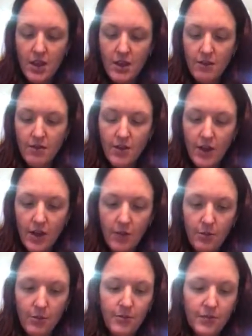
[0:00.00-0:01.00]

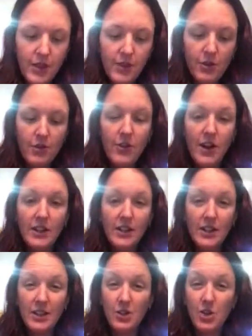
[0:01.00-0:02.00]
If you're finding
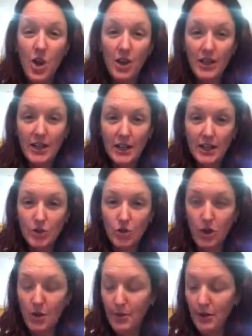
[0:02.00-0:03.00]
that you're not getting a
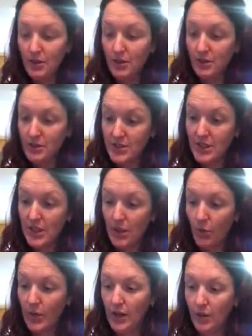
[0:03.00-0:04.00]
drop out and you're sitting
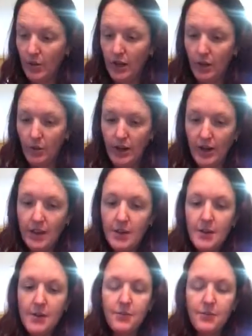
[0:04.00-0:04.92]
there waiting,